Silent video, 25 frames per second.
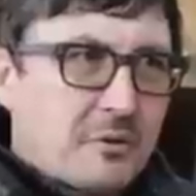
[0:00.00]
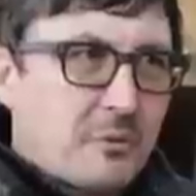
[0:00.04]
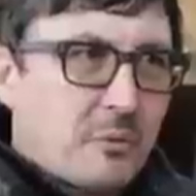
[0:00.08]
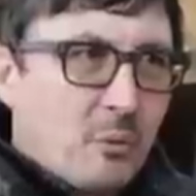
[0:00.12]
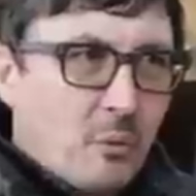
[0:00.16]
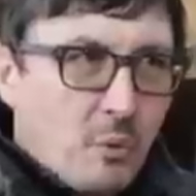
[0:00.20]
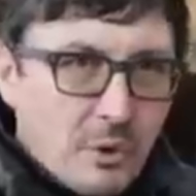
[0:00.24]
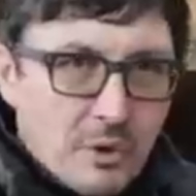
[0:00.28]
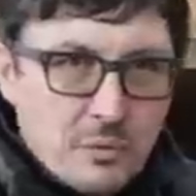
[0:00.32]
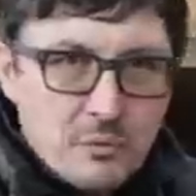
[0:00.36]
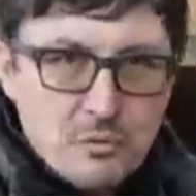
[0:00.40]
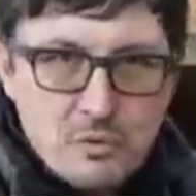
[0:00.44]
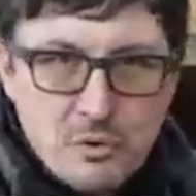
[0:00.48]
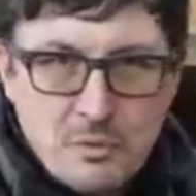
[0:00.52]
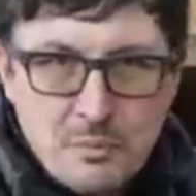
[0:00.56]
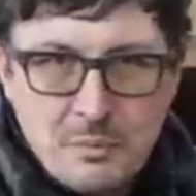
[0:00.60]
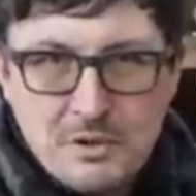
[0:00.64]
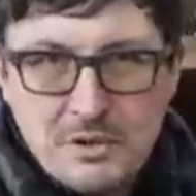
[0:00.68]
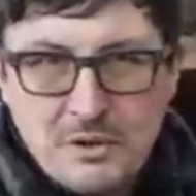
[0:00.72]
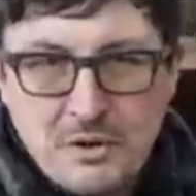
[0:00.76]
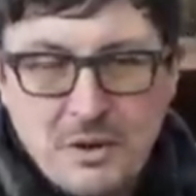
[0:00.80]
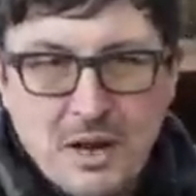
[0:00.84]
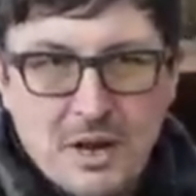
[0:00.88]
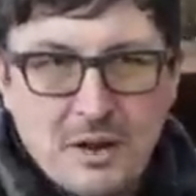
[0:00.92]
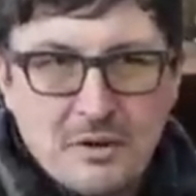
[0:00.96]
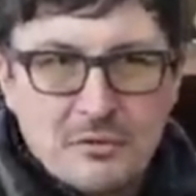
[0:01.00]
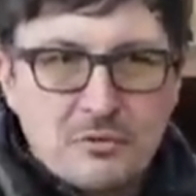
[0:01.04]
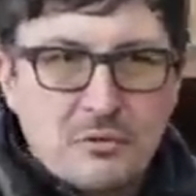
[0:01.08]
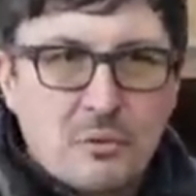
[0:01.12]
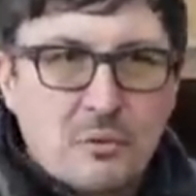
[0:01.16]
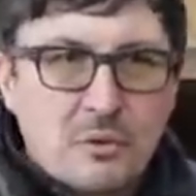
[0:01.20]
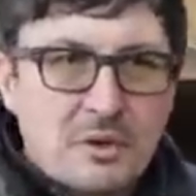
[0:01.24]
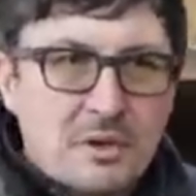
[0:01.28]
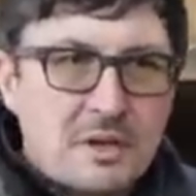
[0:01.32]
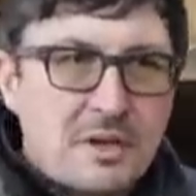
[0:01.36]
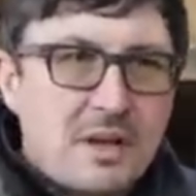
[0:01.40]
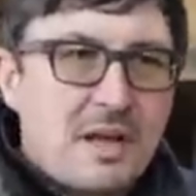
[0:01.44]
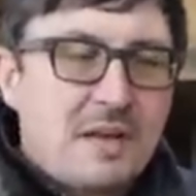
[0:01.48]
or one room in your house
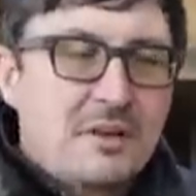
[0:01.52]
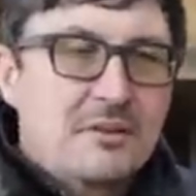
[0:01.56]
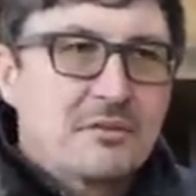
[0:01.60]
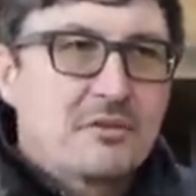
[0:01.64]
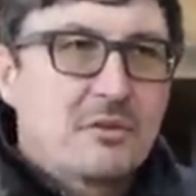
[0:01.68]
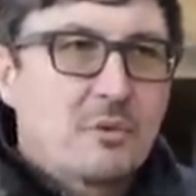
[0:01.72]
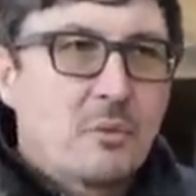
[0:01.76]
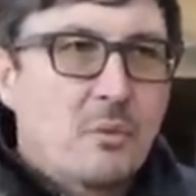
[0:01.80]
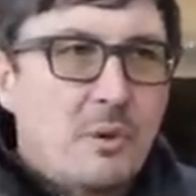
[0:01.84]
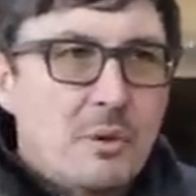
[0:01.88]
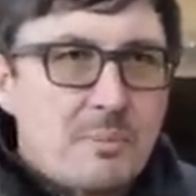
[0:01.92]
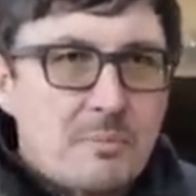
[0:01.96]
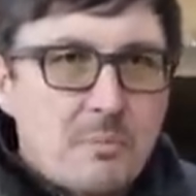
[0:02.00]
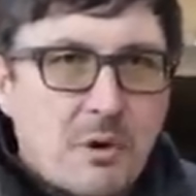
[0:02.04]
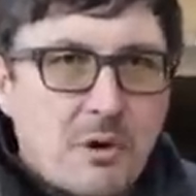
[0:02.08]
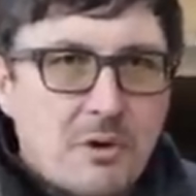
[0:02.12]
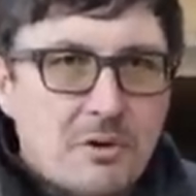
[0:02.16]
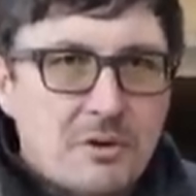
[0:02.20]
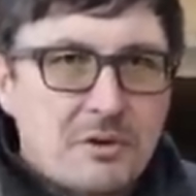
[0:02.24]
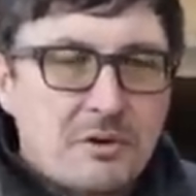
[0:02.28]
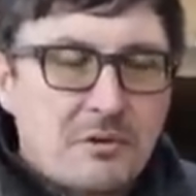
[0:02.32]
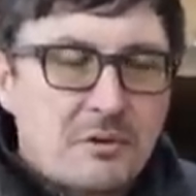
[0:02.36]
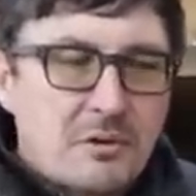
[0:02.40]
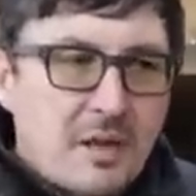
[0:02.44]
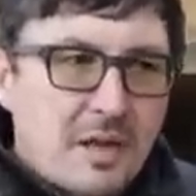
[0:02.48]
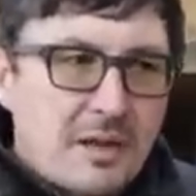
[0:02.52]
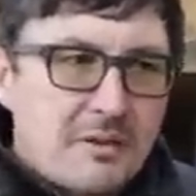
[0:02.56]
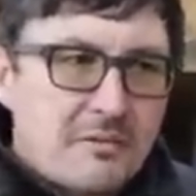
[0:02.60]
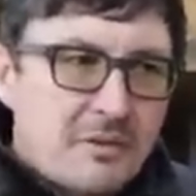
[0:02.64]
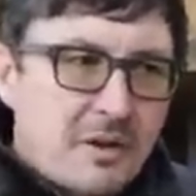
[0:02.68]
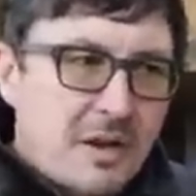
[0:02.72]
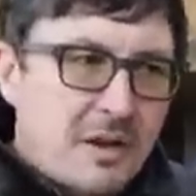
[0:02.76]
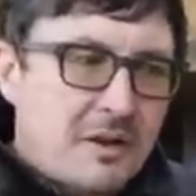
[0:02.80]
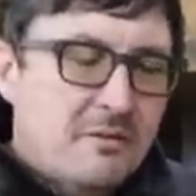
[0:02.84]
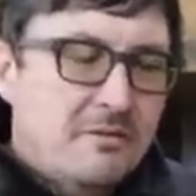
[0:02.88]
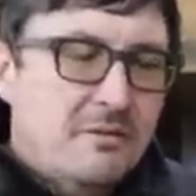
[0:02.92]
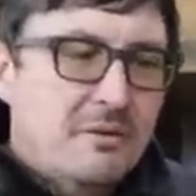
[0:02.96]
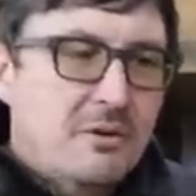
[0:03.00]
organized, or one part of your life
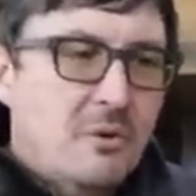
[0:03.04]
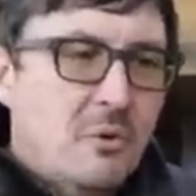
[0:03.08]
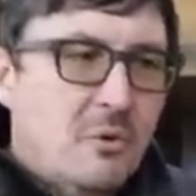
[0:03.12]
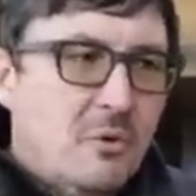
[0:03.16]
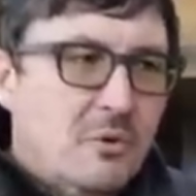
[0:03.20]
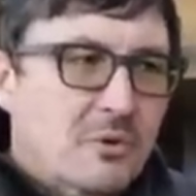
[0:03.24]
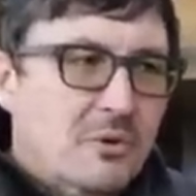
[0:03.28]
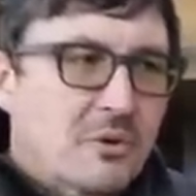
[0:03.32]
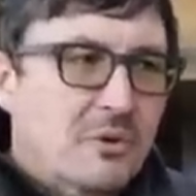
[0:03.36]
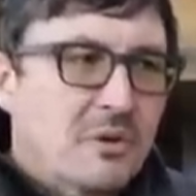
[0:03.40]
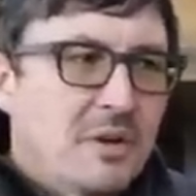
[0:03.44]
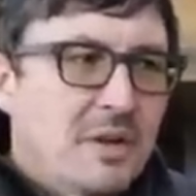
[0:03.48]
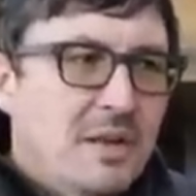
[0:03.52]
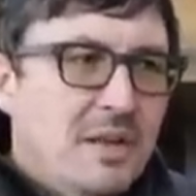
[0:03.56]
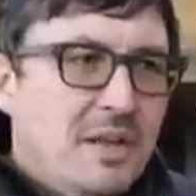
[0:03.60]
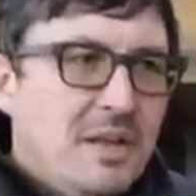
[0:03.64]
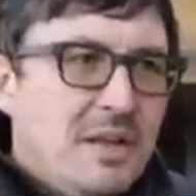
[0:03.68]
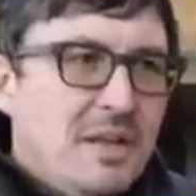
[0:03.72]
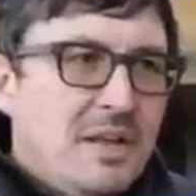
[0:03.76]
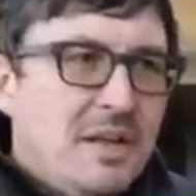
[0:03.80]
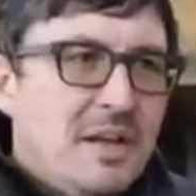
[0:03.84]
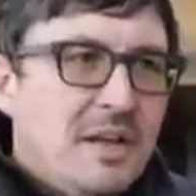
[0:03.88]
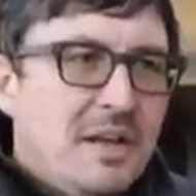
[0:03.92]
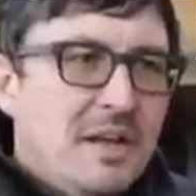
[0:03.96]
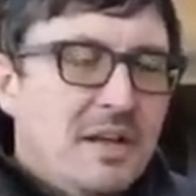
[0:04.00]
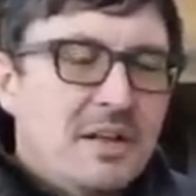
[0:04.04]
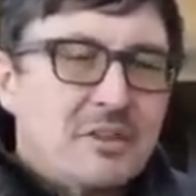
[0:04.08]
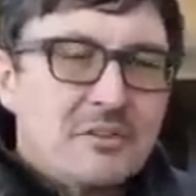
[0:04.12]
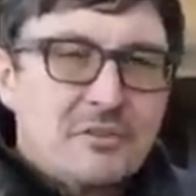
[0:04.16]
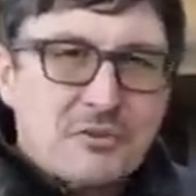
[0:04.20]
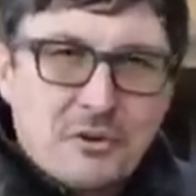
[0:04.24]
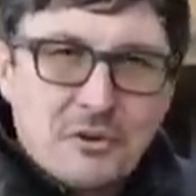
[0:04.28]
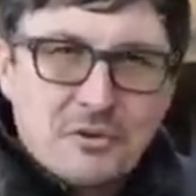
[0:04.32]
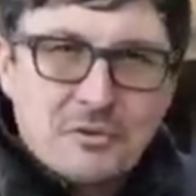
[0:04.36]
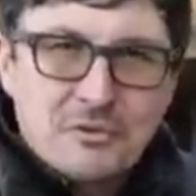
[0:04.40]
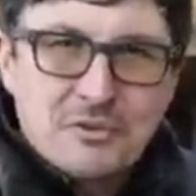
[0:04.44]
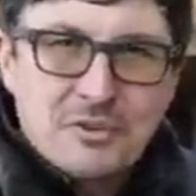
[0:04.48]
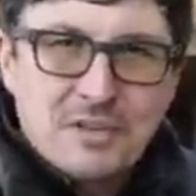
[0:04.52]
kind of in order, it
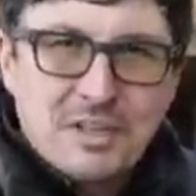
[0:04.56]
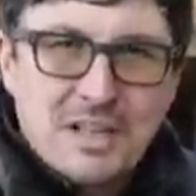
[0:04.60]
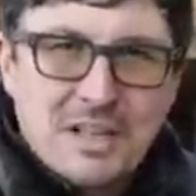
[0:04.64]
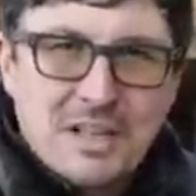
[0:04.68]
starts to